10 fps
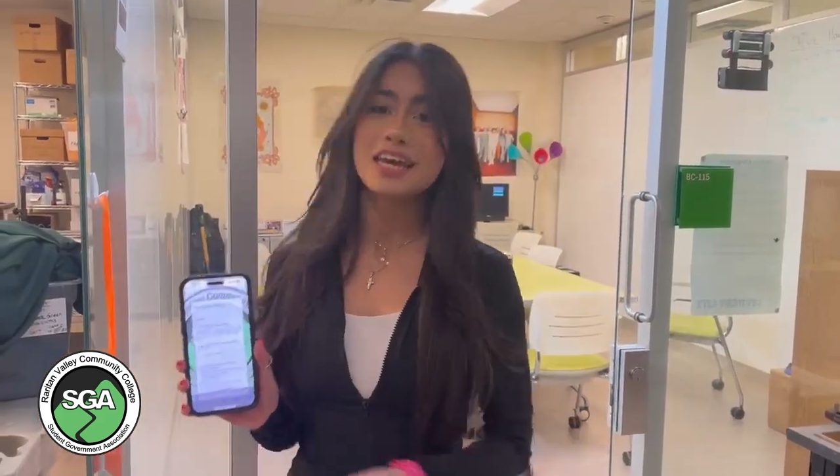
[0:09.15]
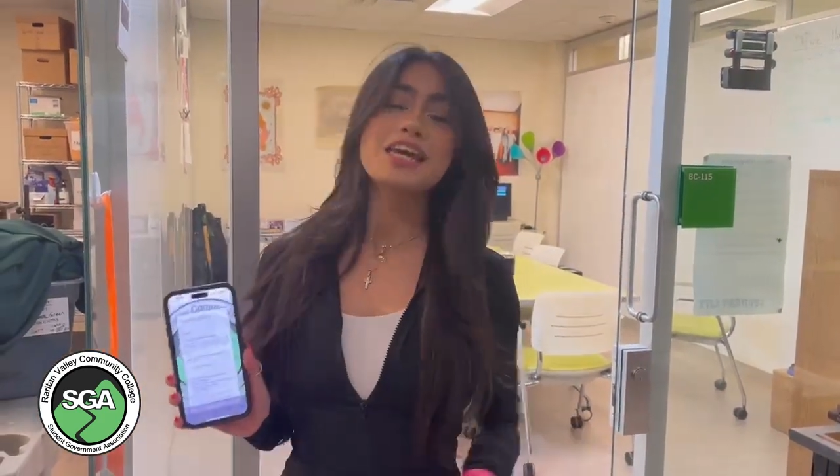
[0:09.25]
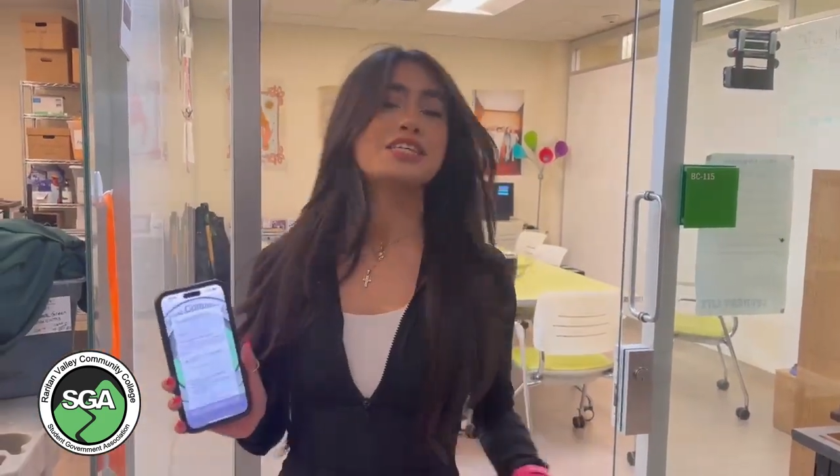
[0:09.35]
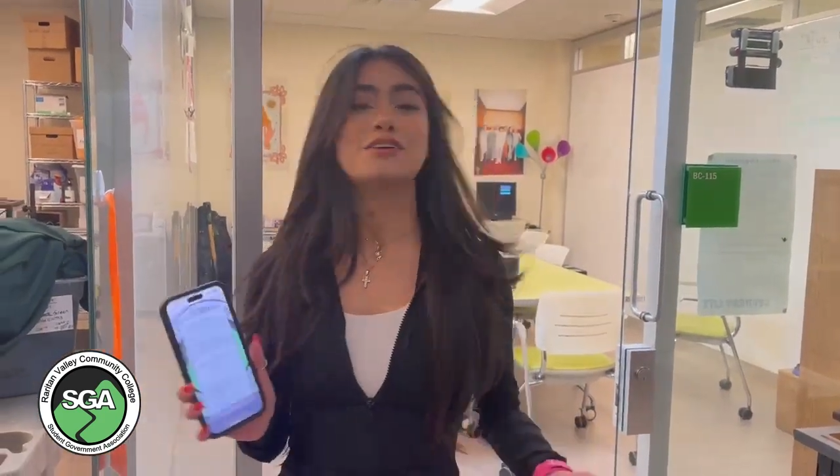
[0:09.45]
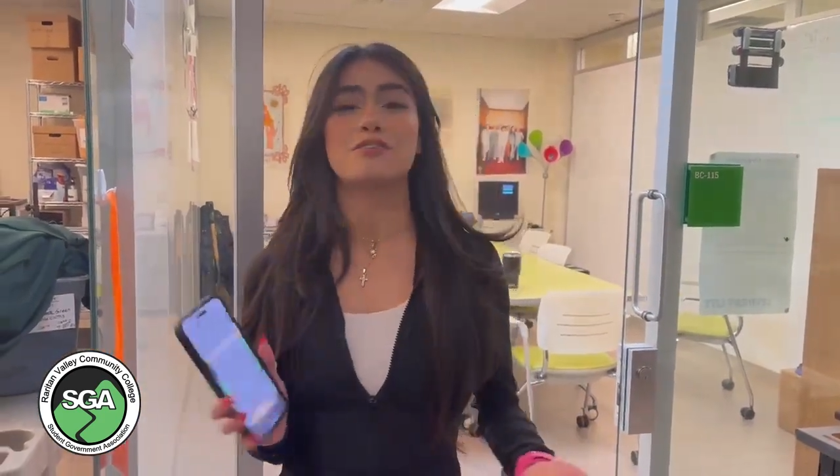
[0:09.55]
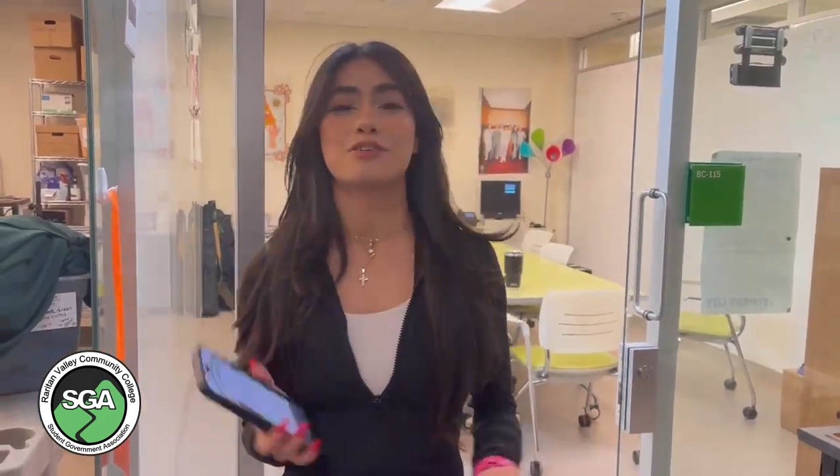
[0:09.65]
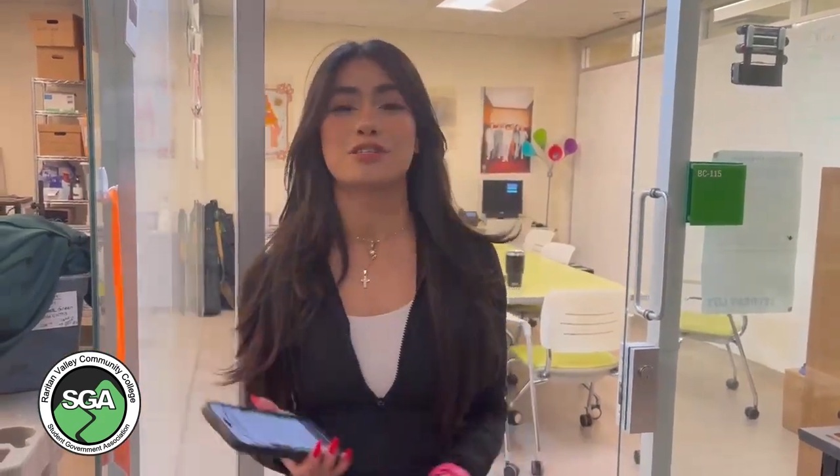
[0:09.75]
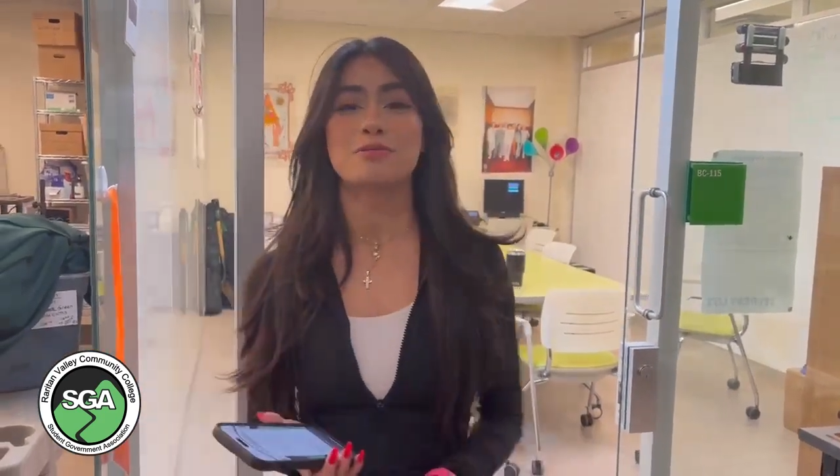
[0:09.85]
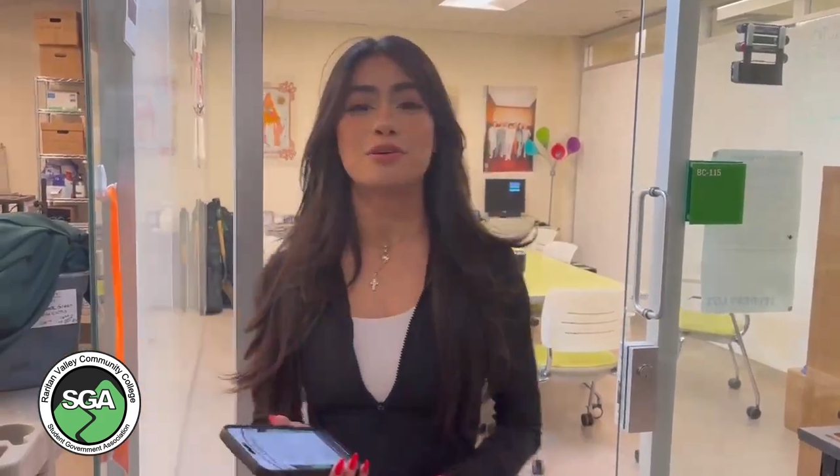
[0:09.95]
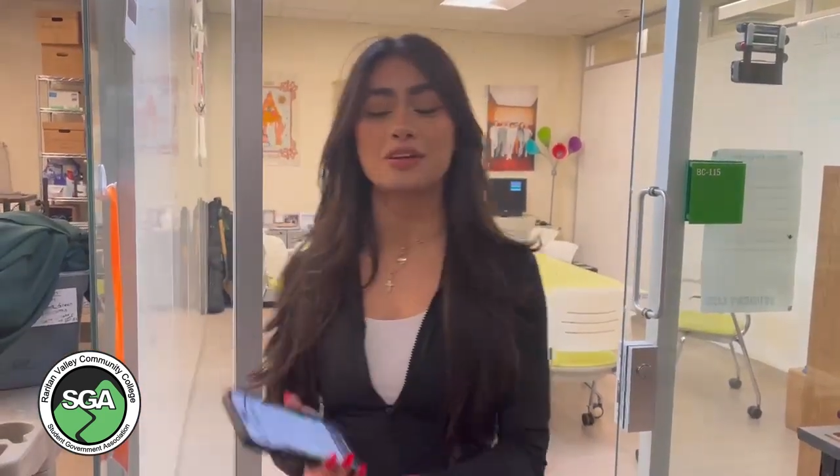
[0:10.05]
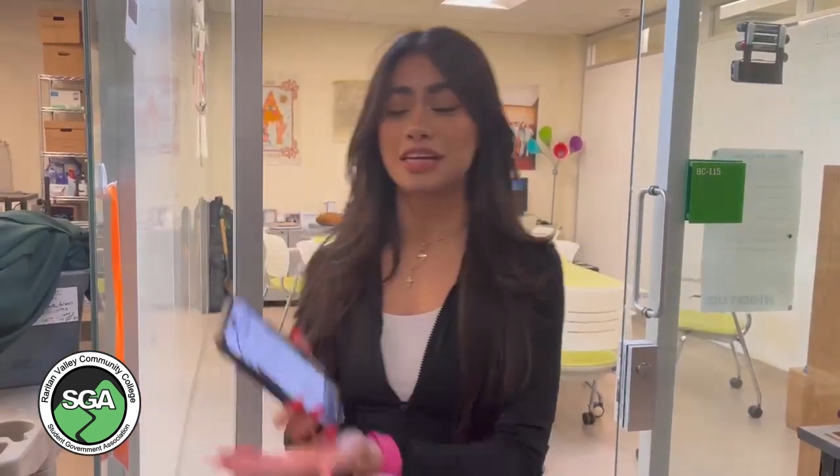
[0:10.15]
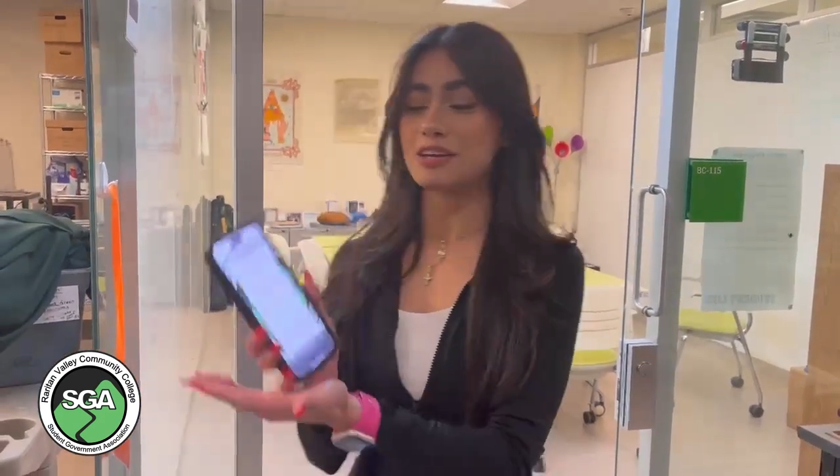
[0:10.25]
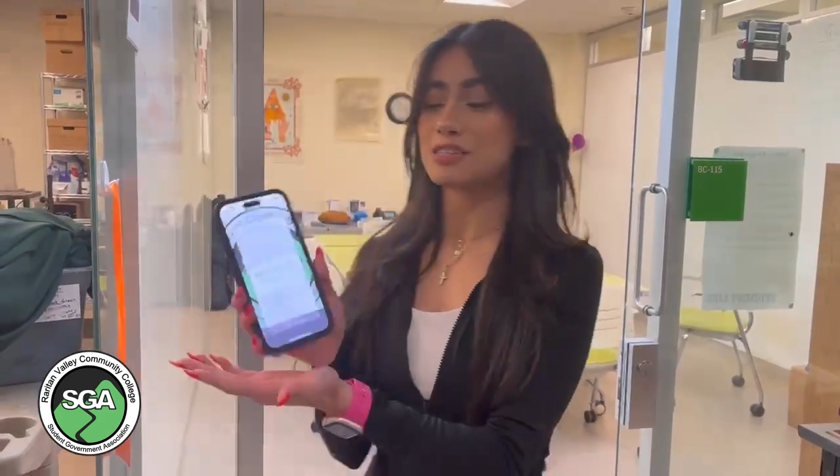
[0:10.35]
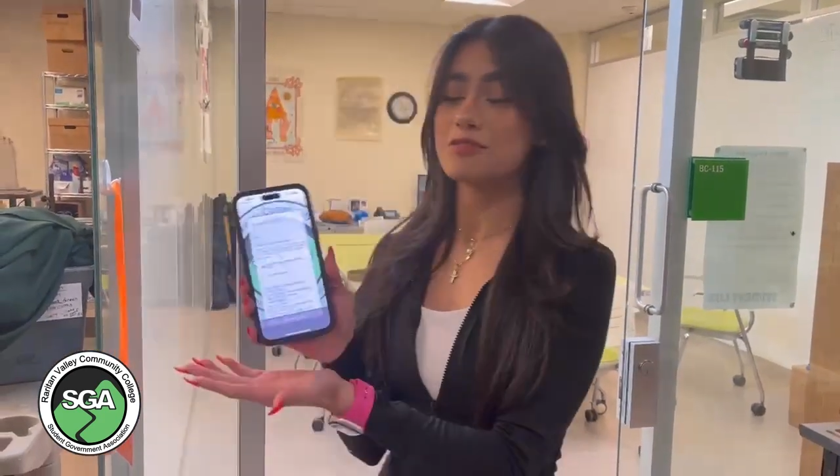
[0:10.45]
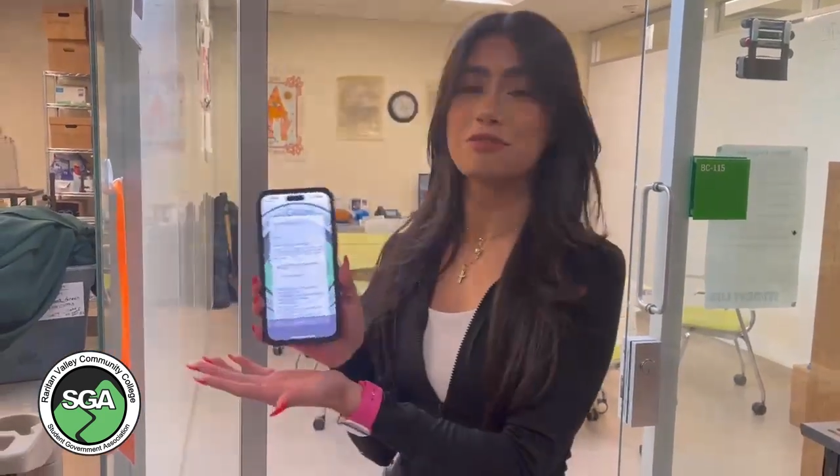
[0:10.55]
So first of all,
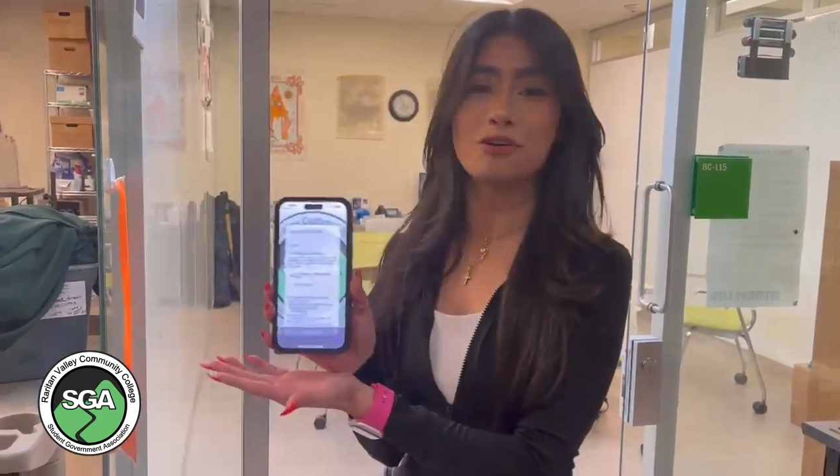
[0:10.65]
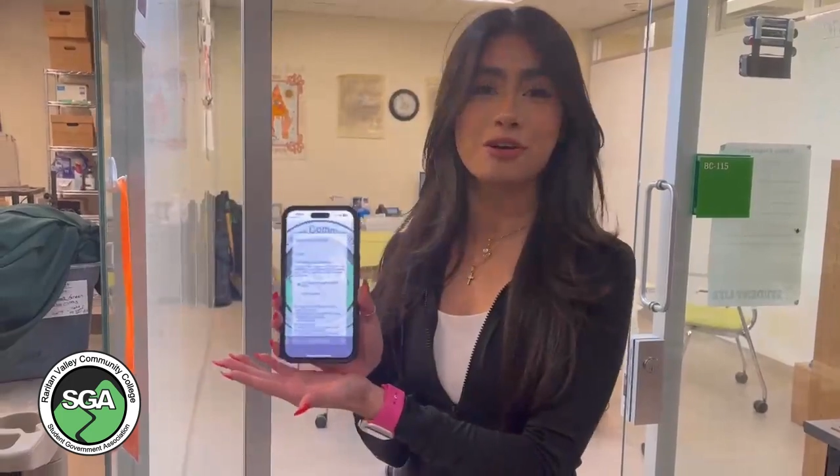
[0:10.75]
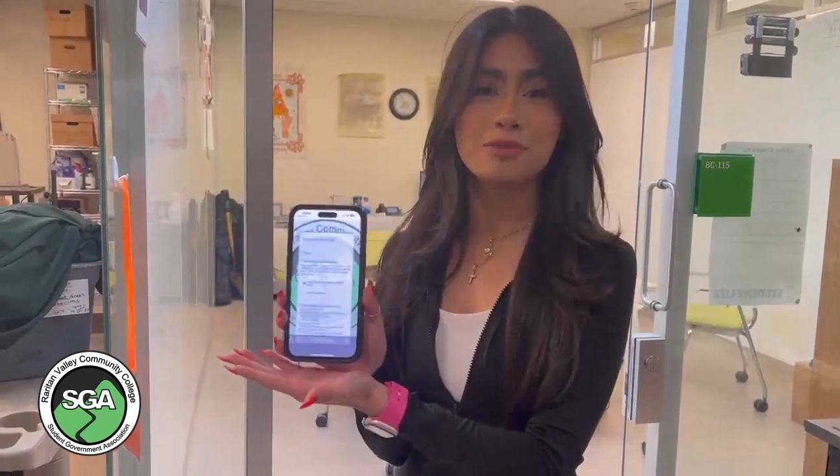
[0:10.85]
here's the form.